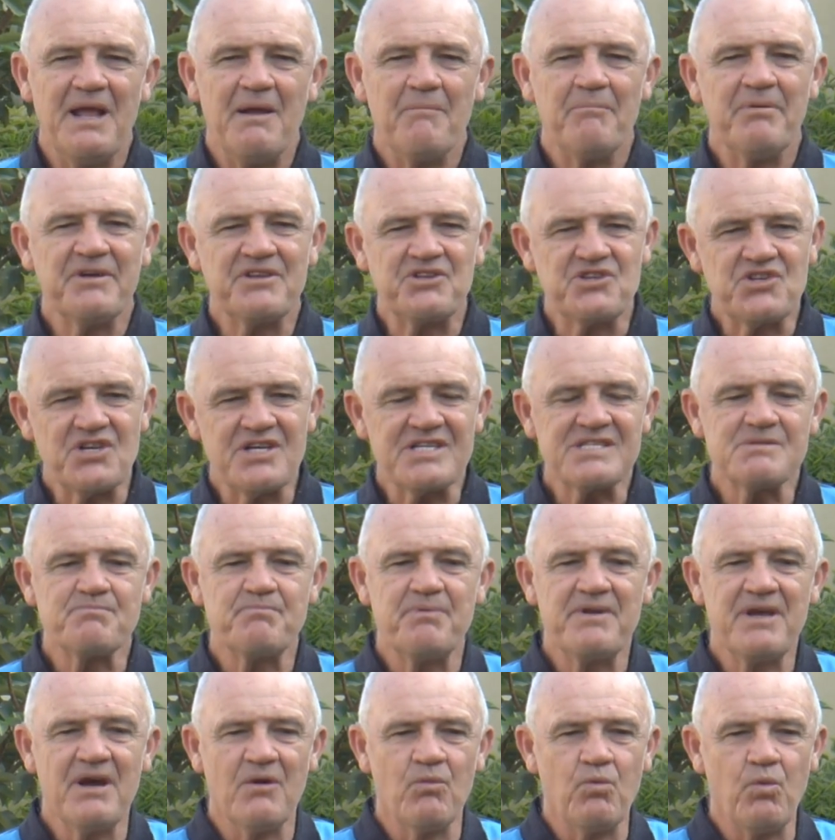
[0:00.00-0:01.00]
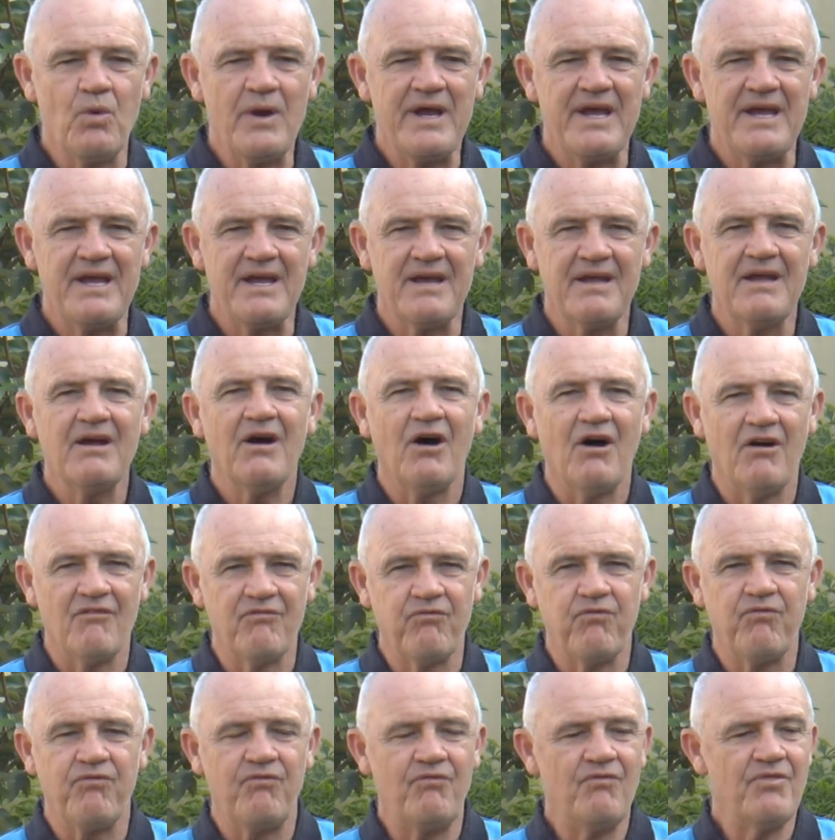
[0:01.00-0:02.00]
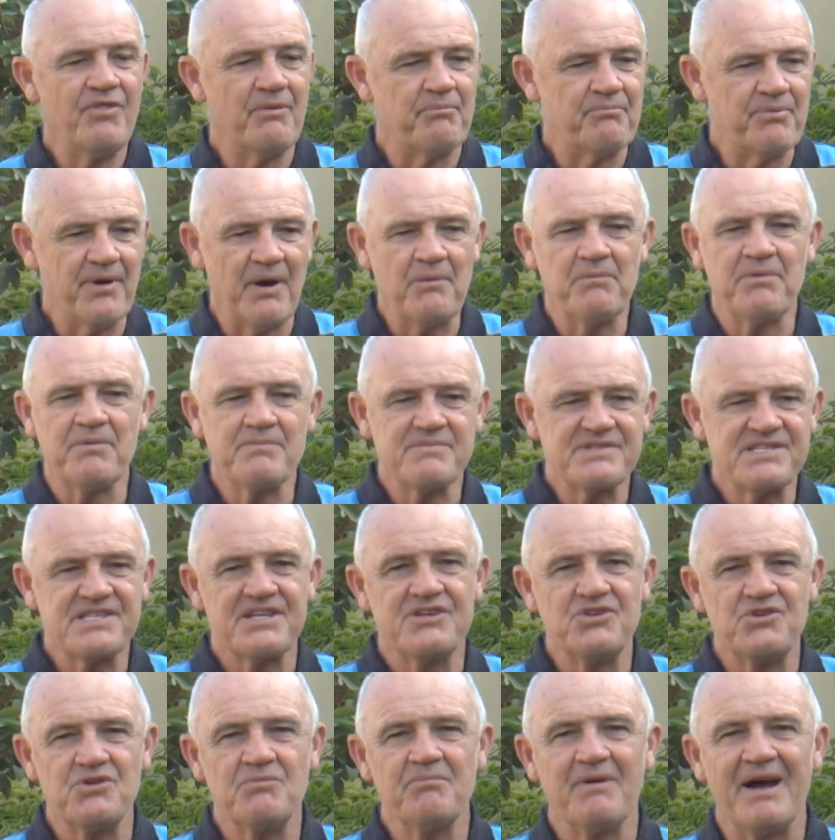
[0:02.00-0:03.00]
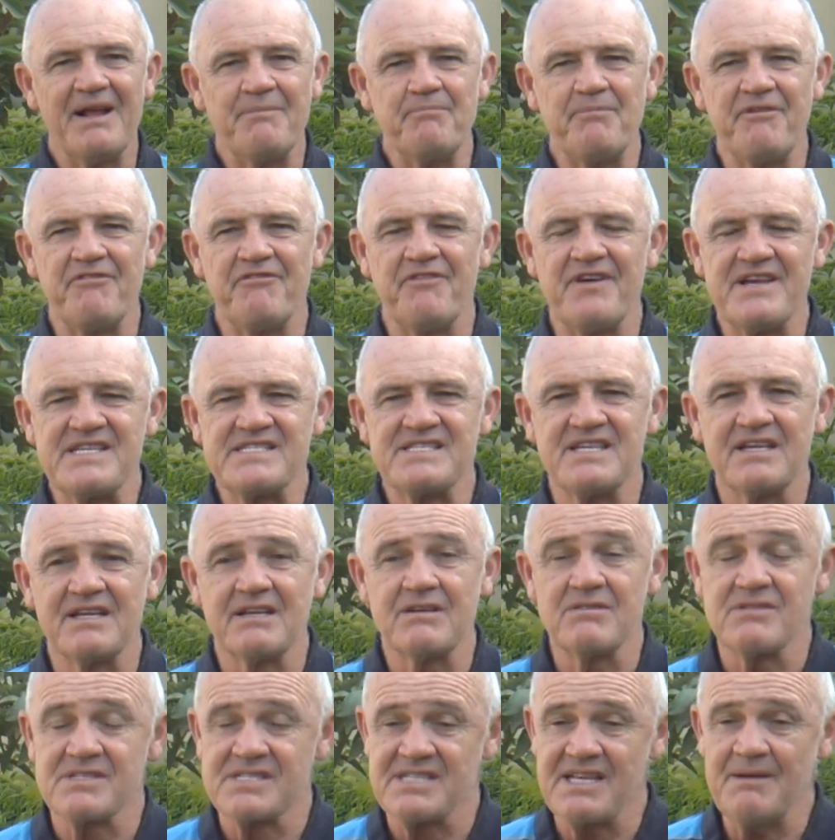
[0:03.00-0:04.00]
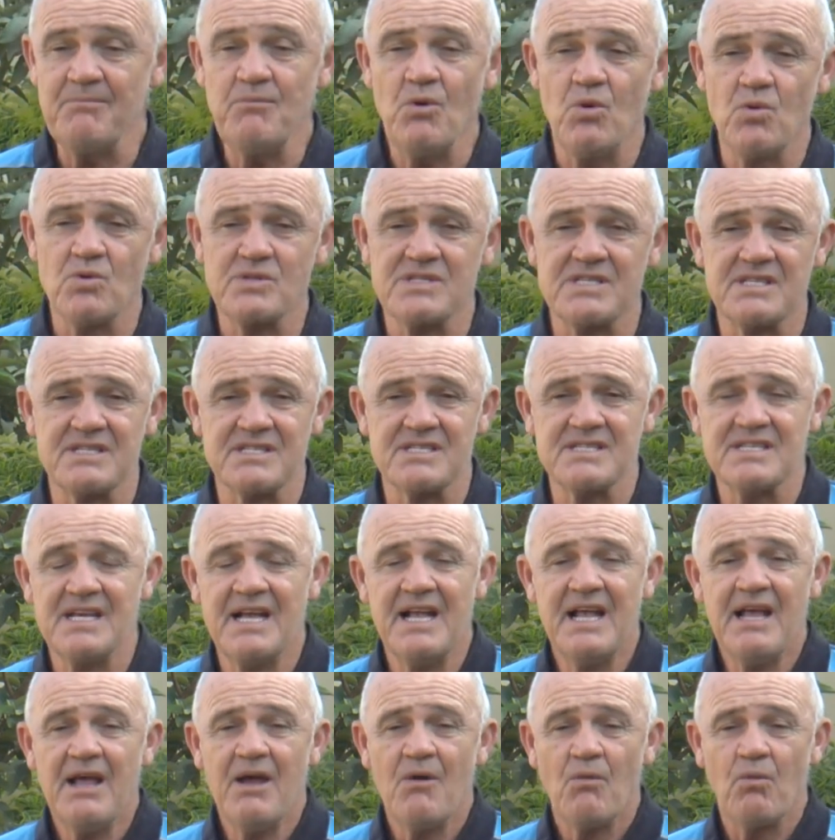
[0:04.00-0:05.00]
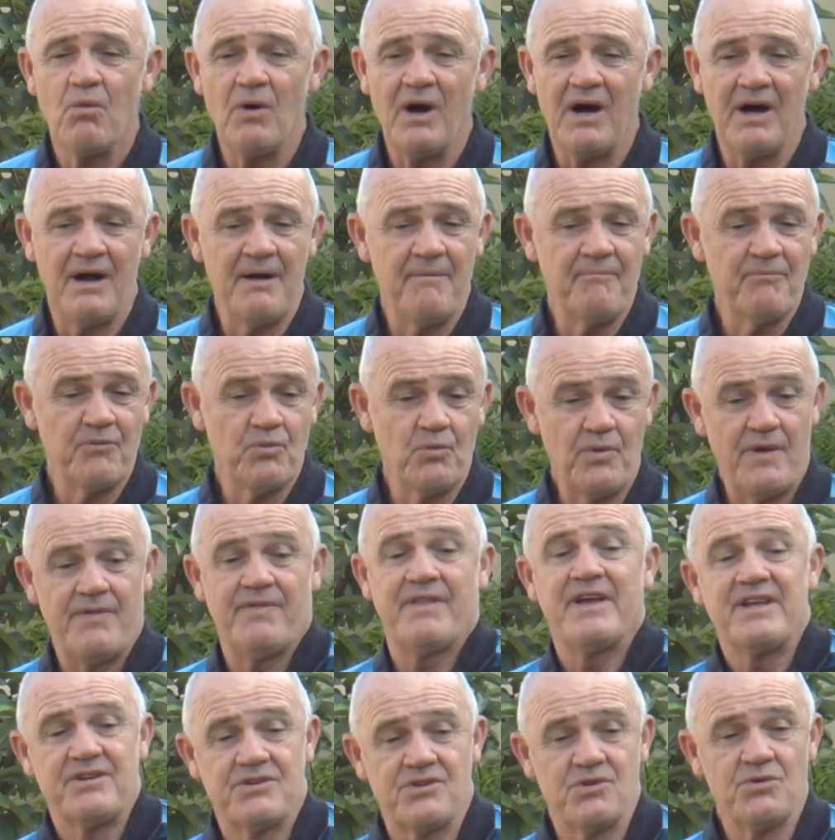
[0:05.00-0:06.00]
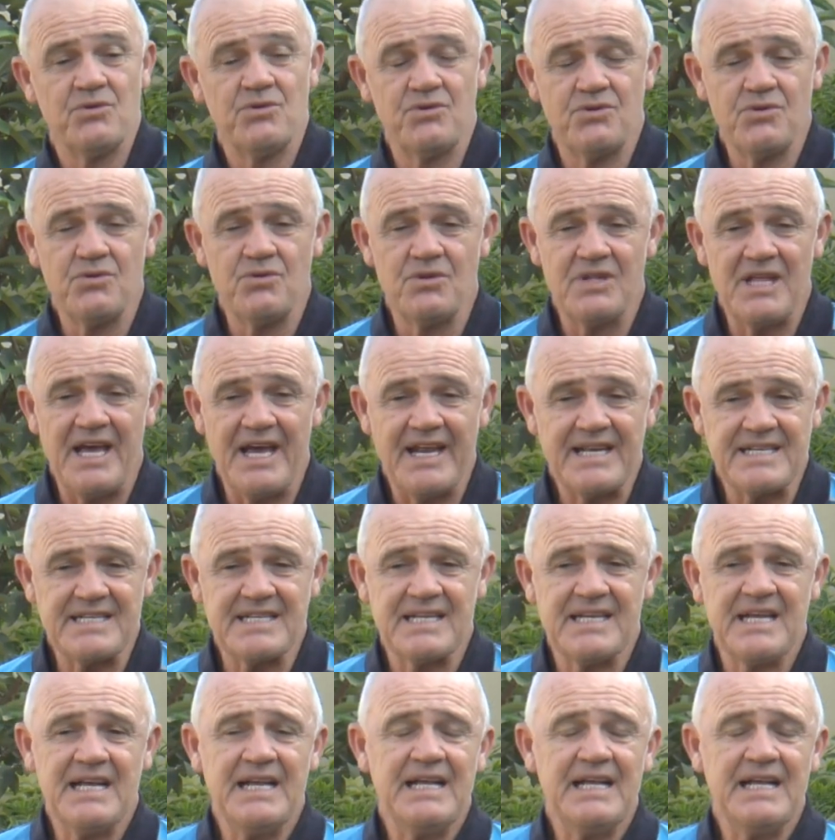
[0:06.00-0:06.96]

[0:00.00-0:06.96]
But just be aware of the problems that you might be facing because some horses, um, when they do do that,